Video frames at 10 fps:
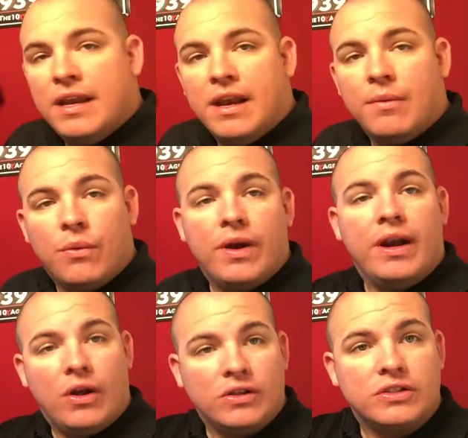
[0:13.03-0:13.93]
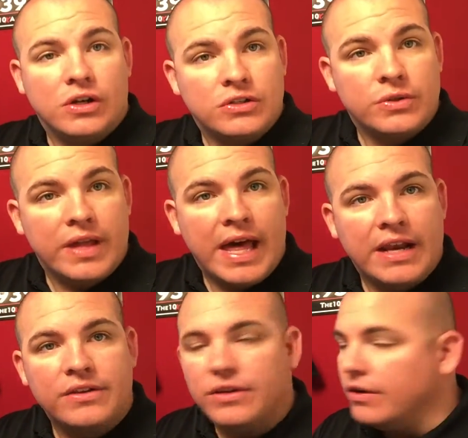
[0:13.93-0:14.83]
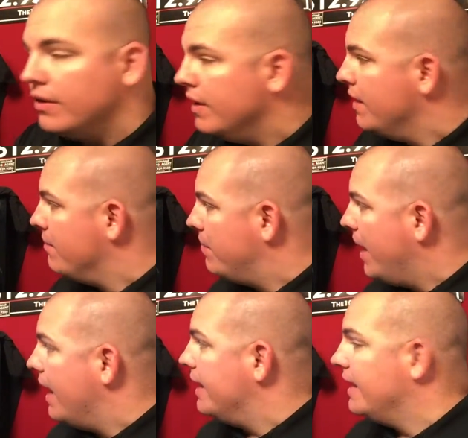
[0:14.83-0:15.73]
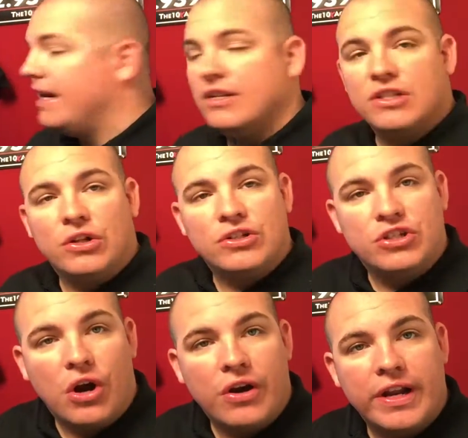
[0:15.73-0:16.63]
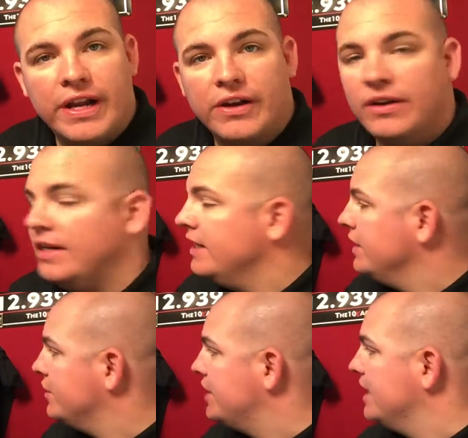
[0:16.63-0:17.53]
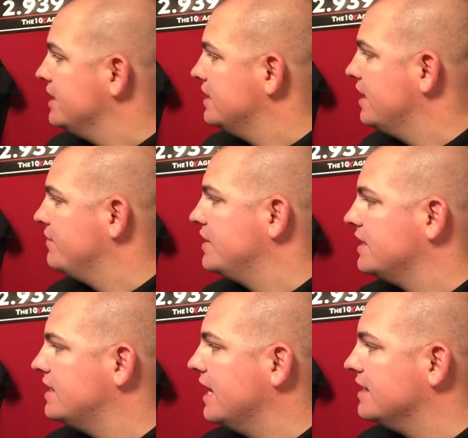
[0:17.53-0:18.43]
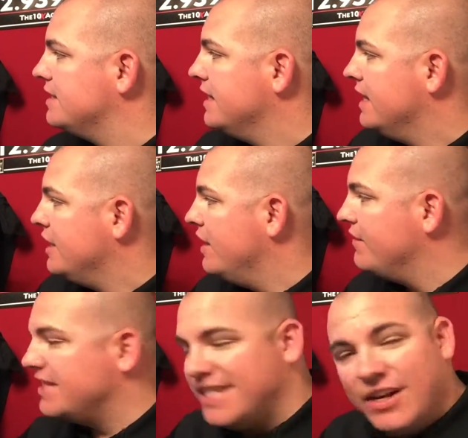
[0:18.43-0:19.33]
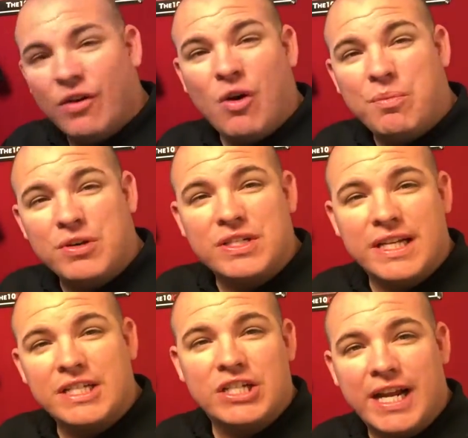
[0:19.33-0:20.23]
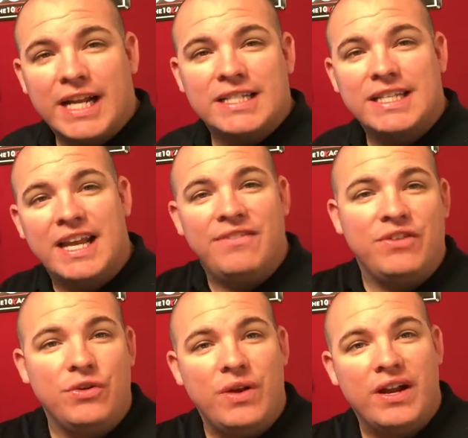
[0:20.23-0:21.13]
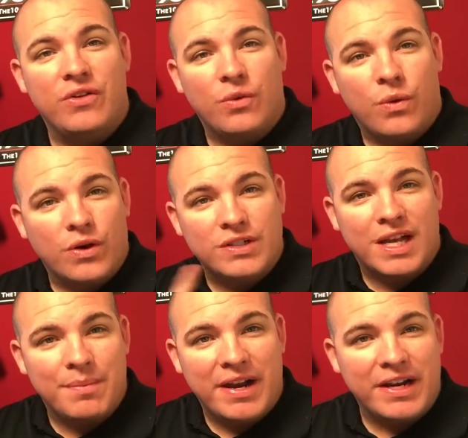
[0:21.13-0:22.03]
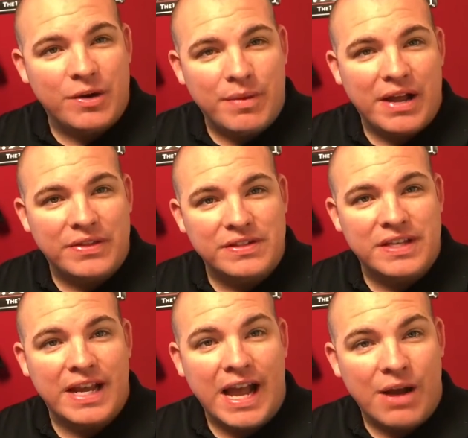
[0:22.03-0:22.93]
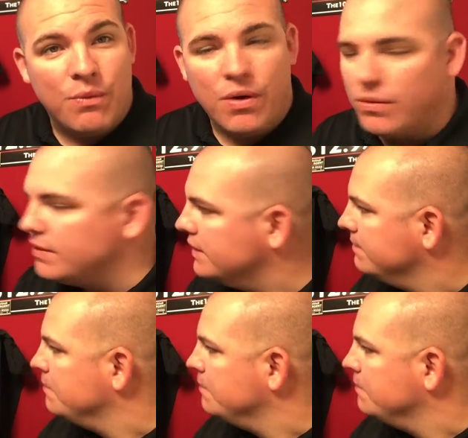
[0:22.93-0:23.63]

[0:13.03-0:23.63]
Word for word: Number one, it all starts with attitude. But here's a little chart here your chances of success. You have a 0% chance if you hear the words come out of your mouth to say, I won't.